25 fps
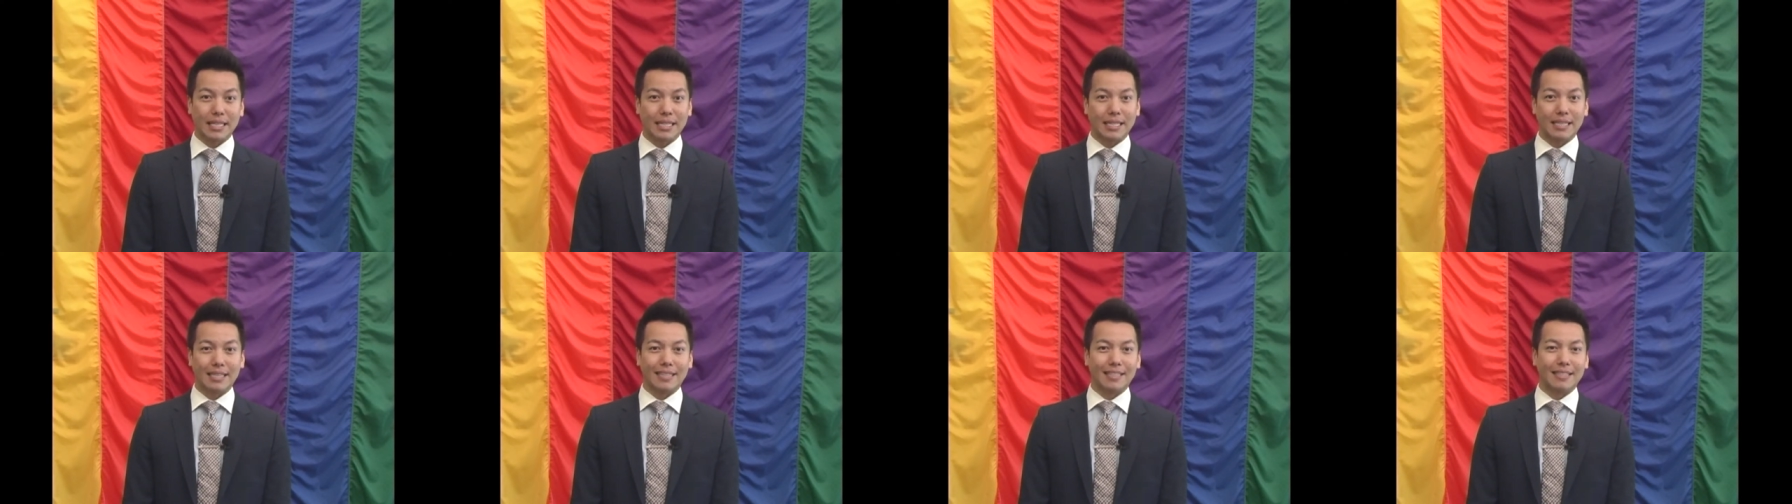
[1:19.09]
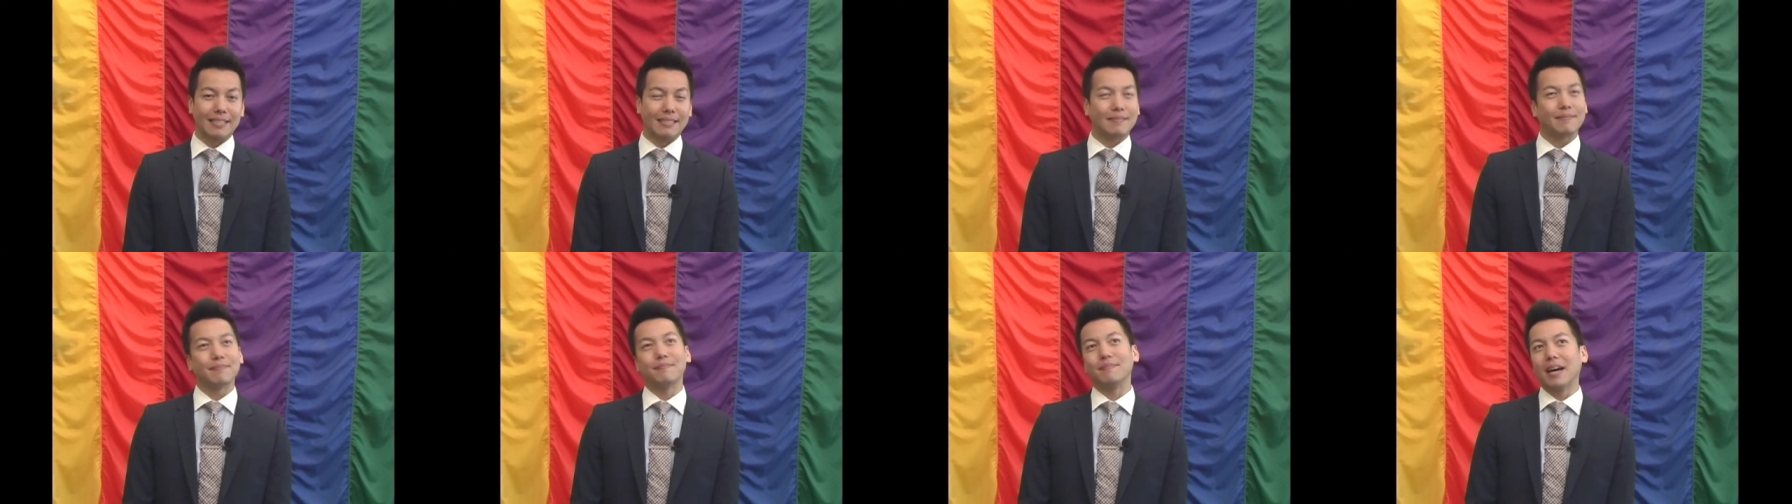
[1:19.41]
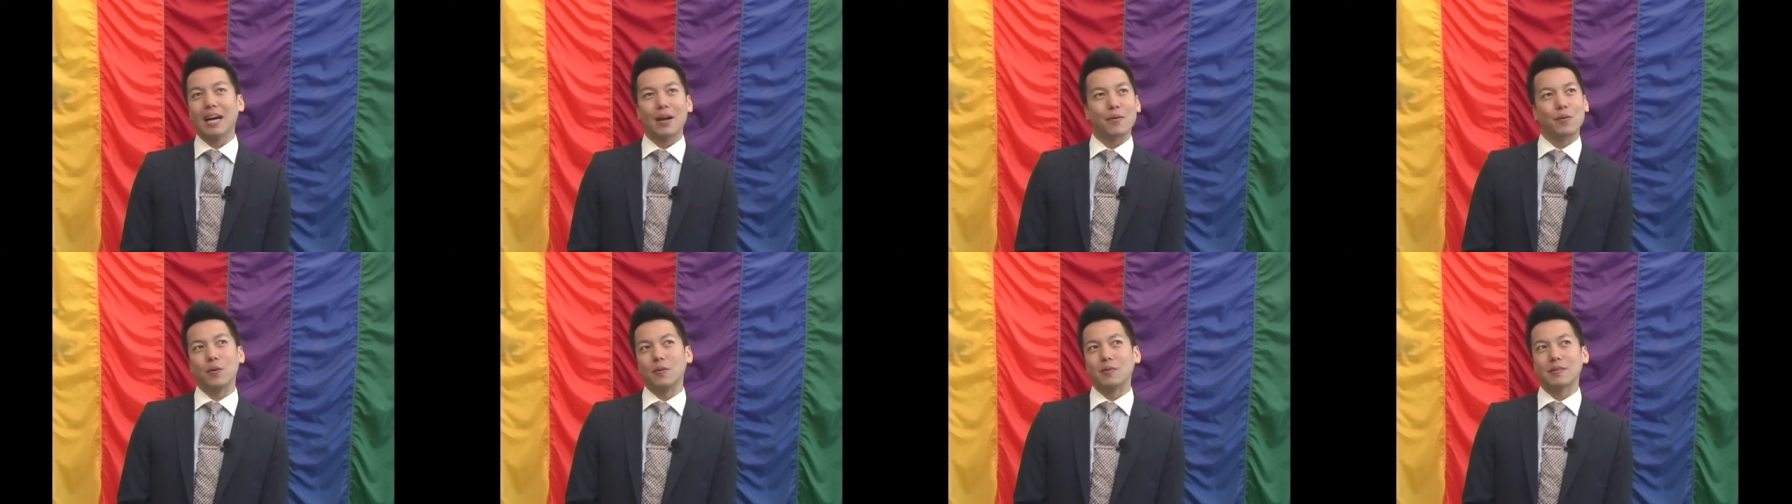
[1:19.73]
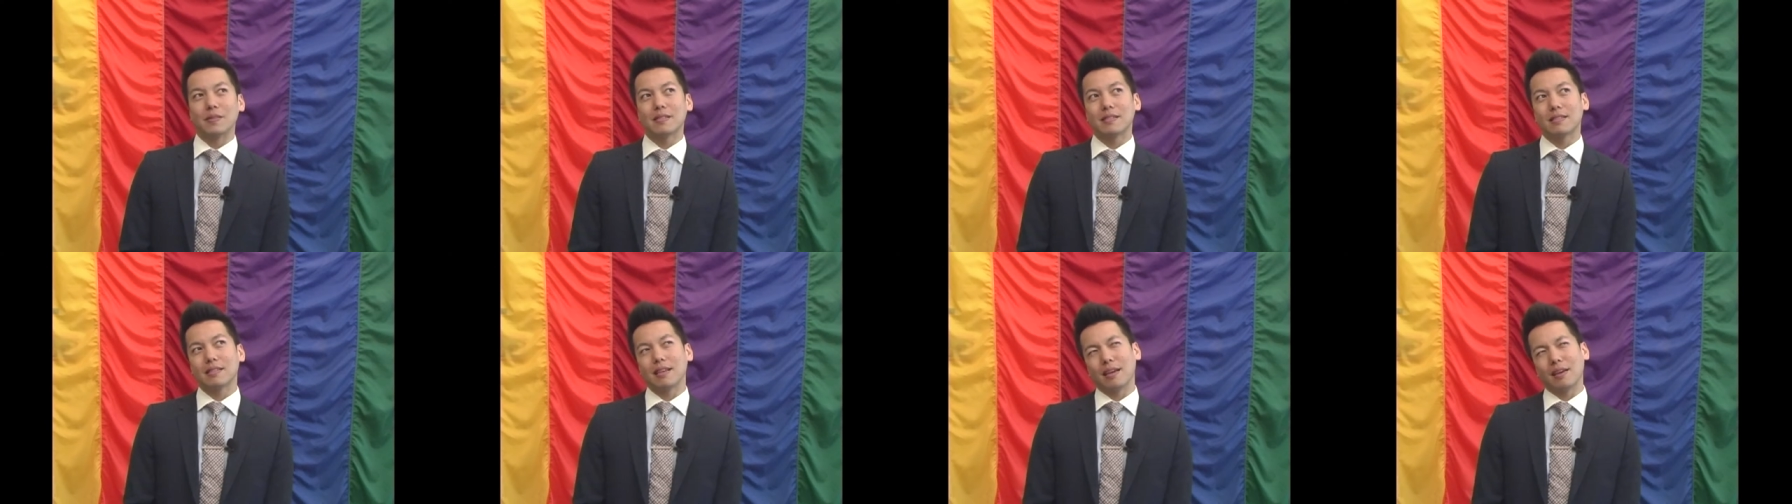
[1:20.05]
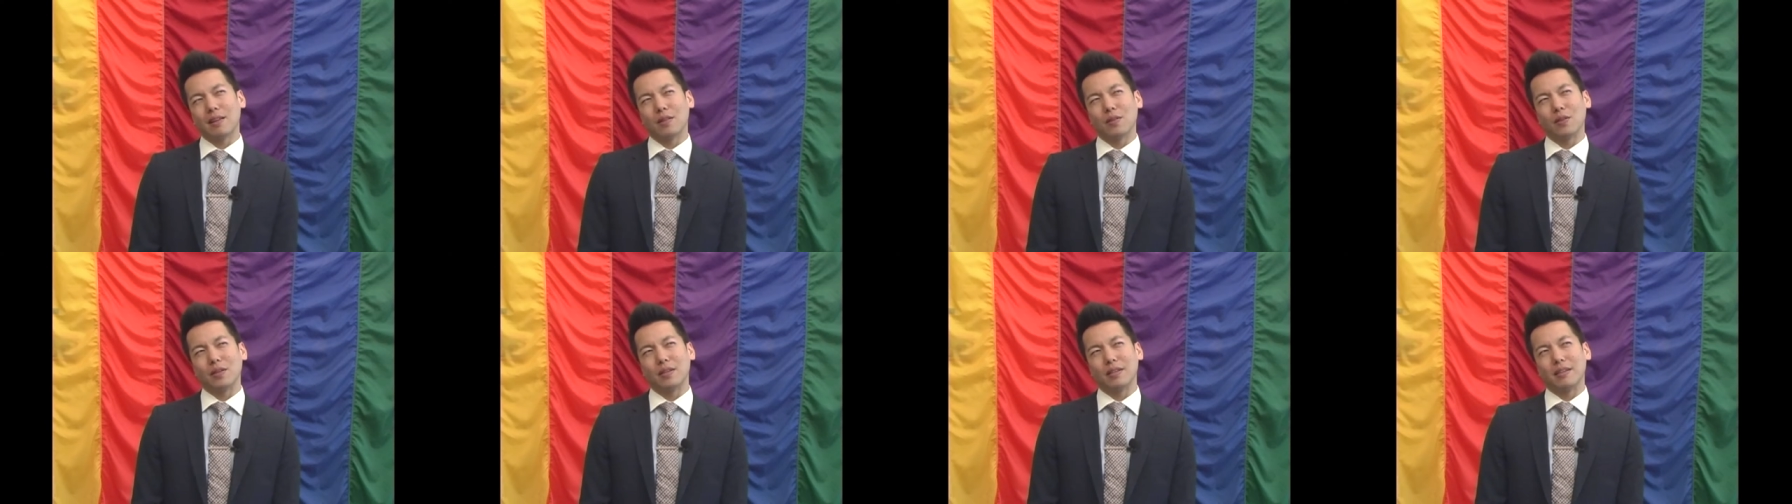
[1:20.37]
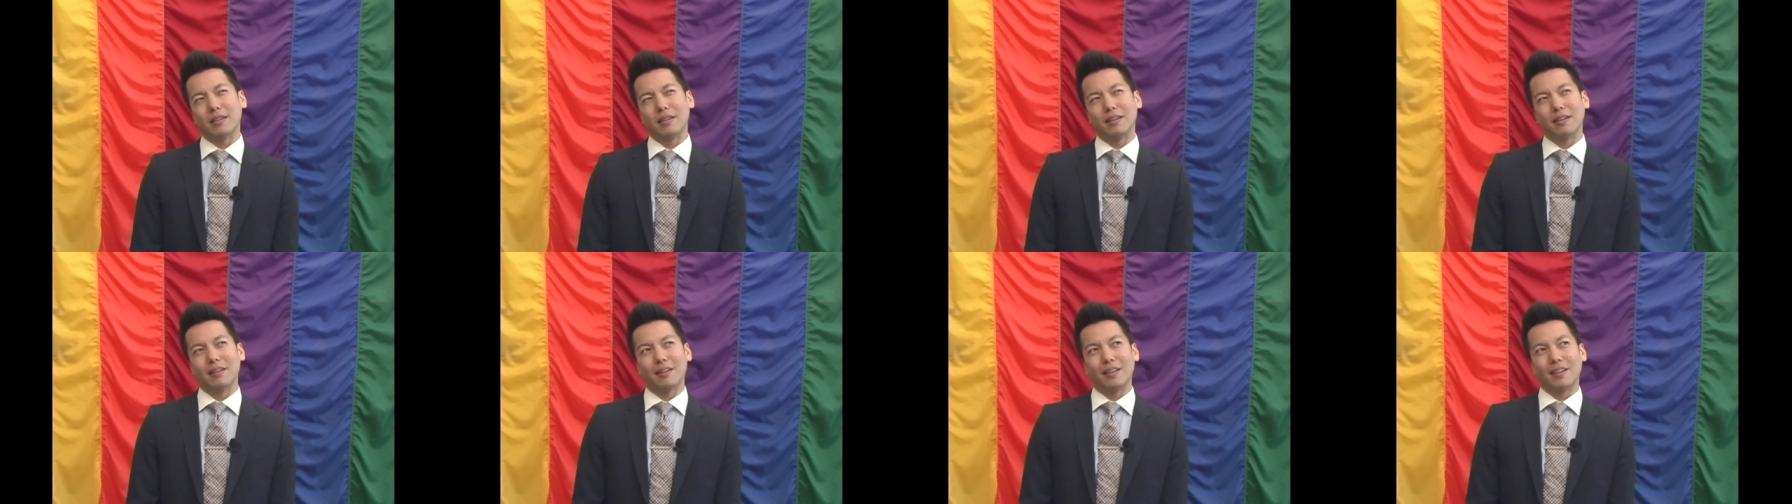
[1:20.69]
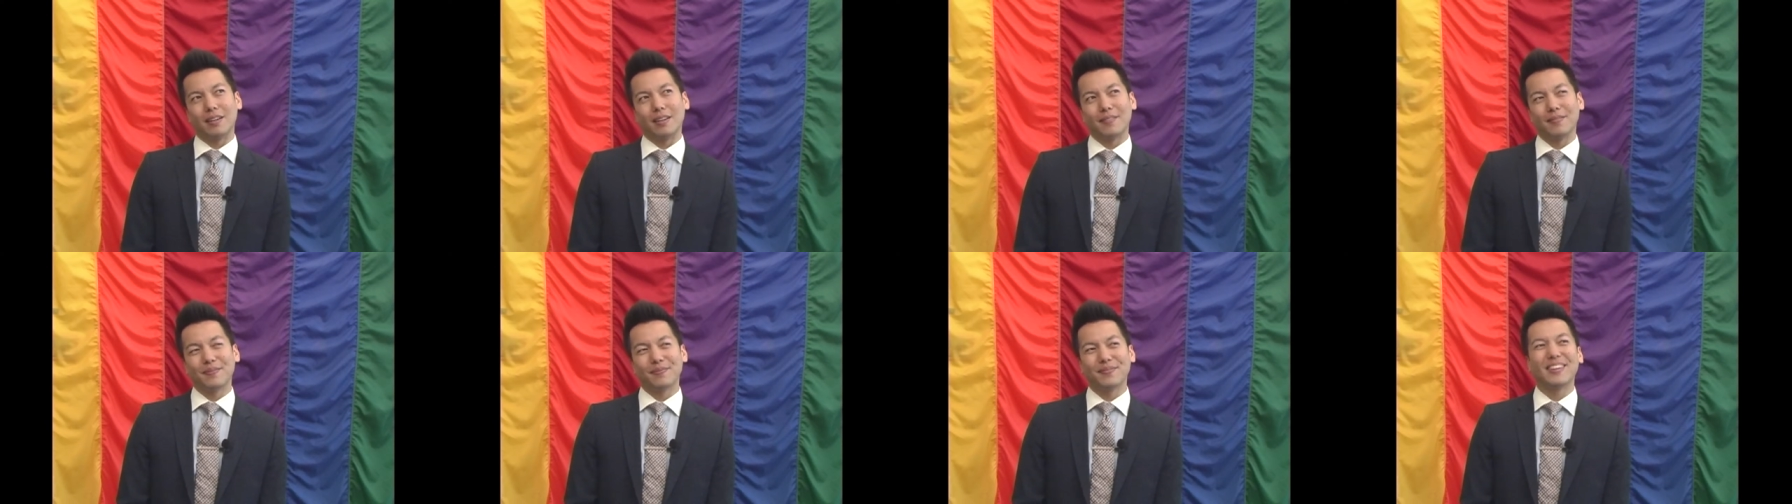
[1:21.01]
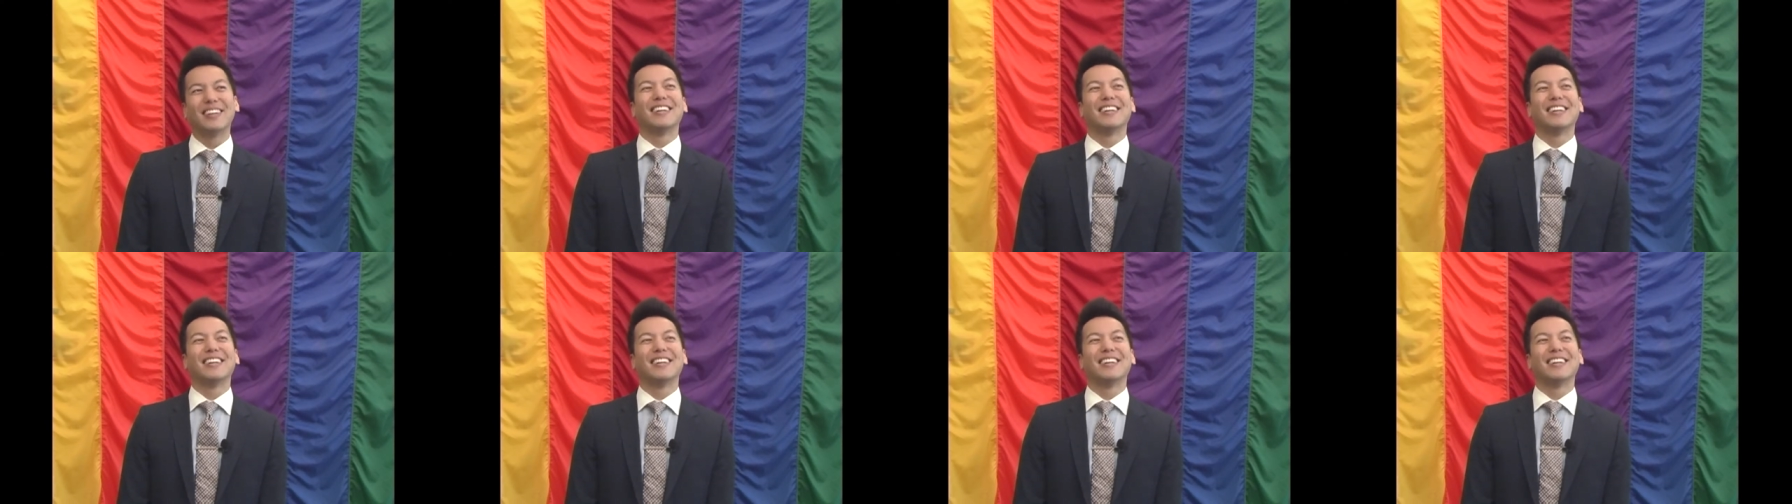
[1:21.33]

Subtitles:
in, I won't say the year.